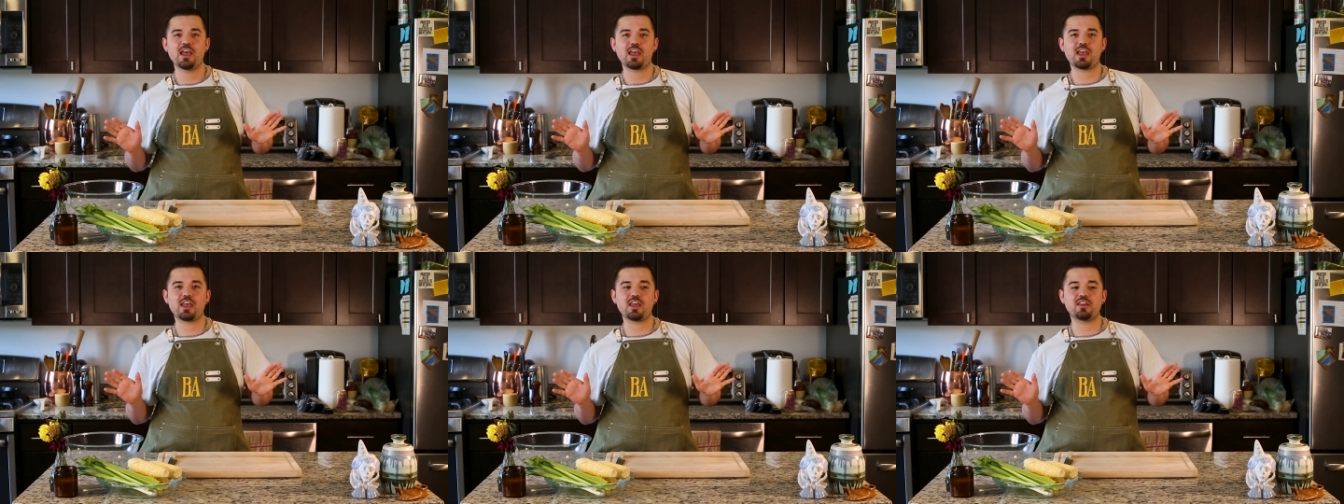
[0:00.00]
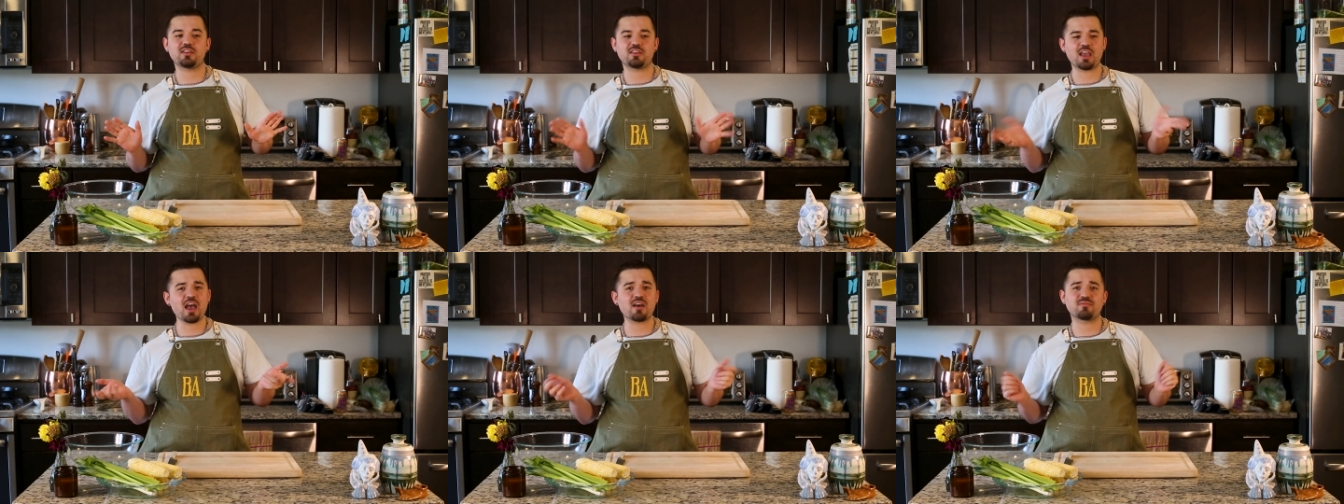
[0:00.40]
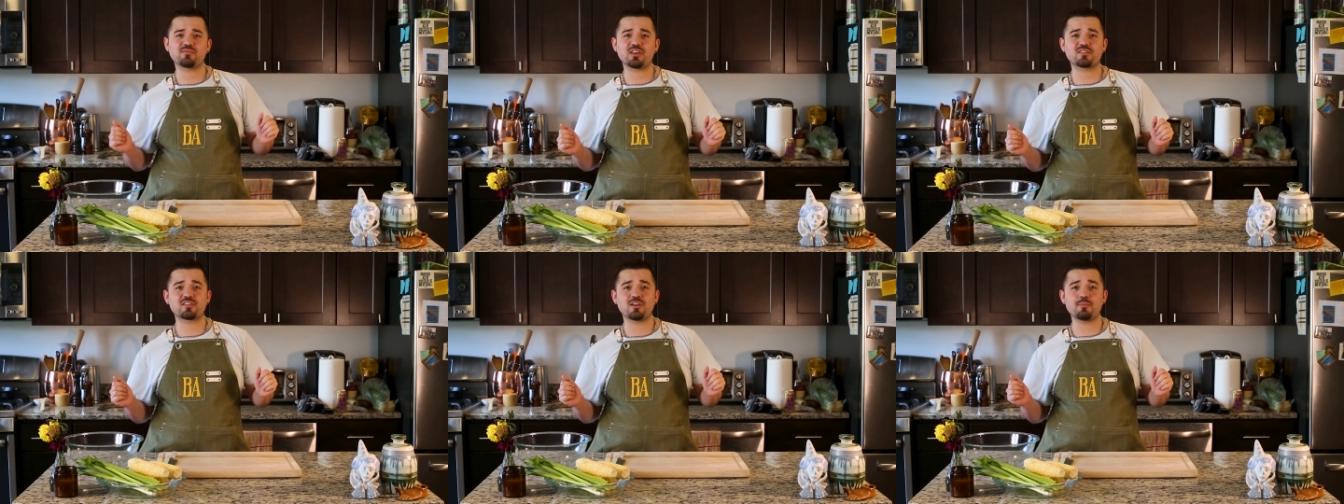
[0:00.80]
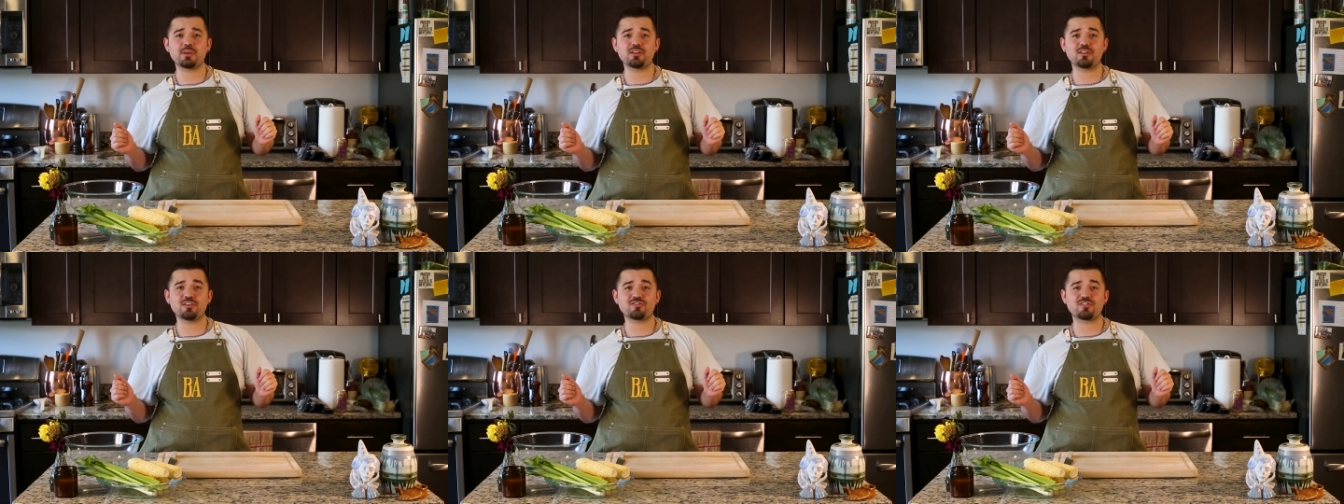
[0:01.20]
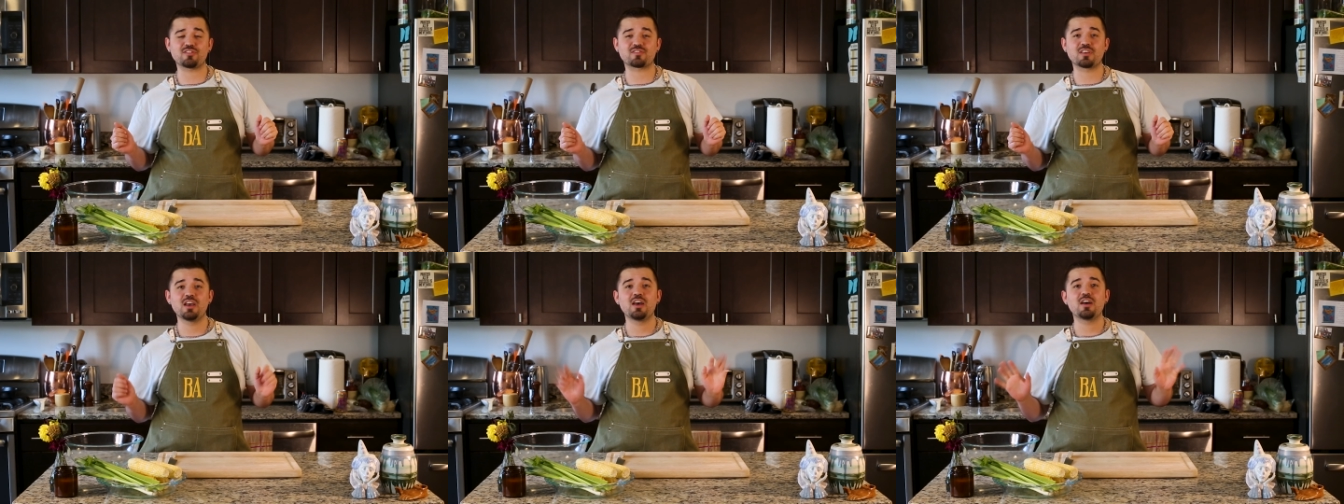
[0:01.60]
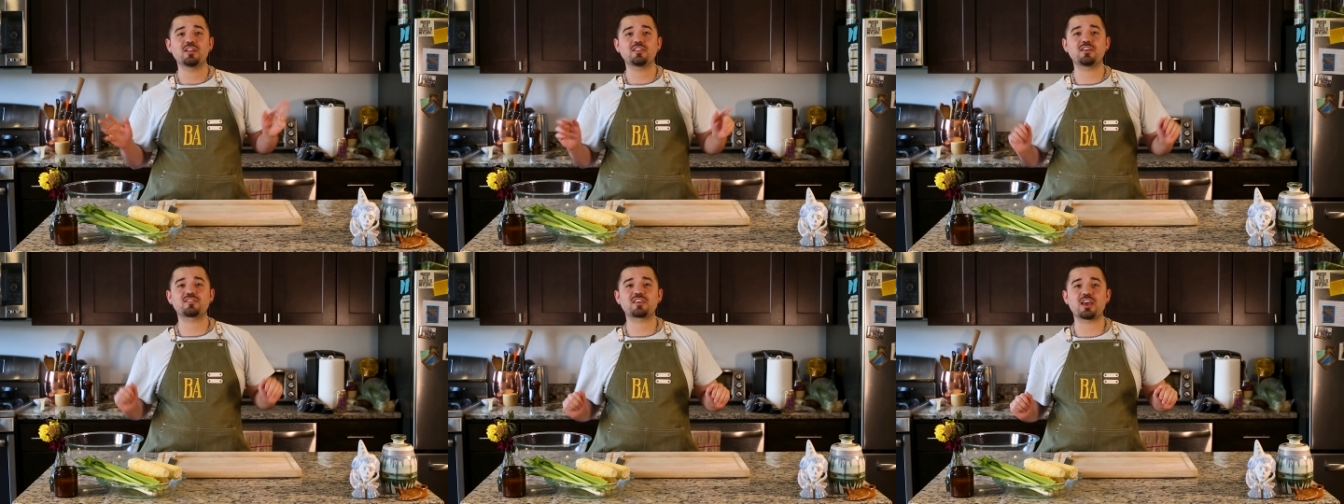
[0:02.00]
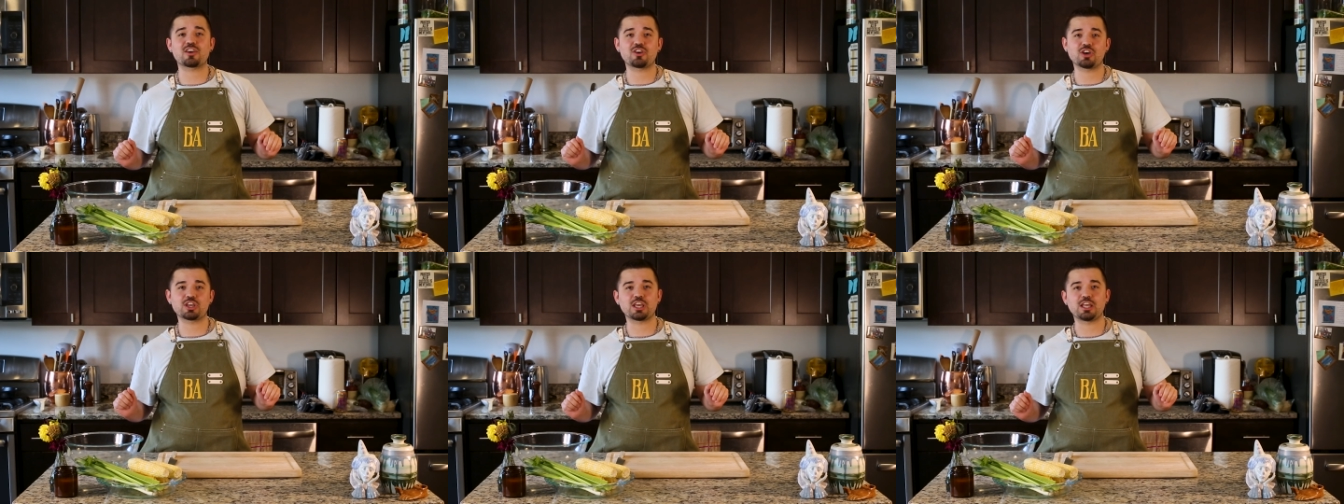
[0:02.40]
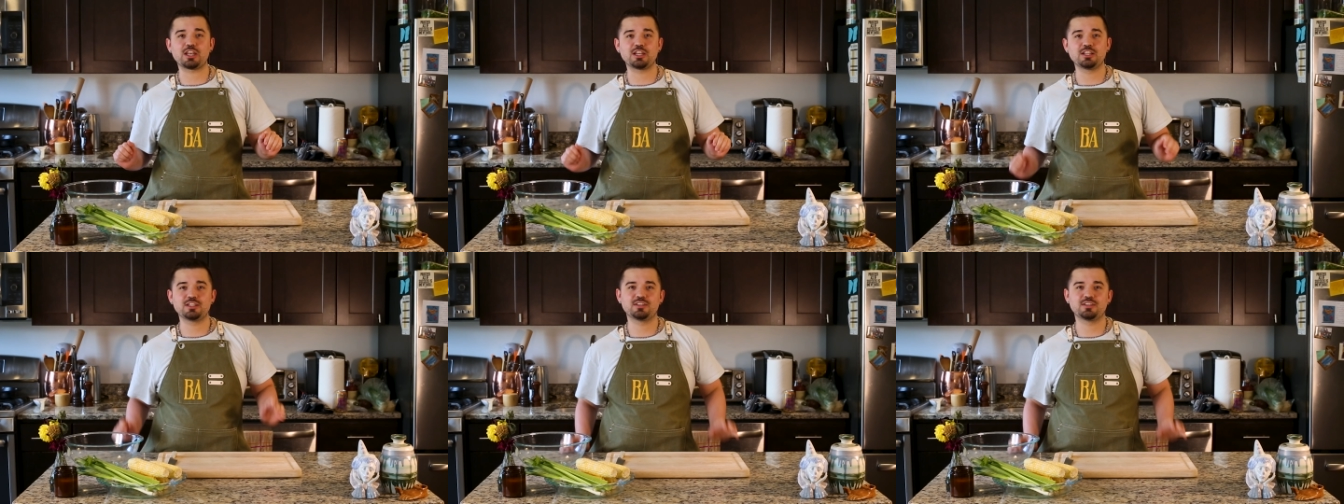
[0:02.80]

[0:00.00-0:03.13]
And yeah, it's going to be delicious. Let's get cooking.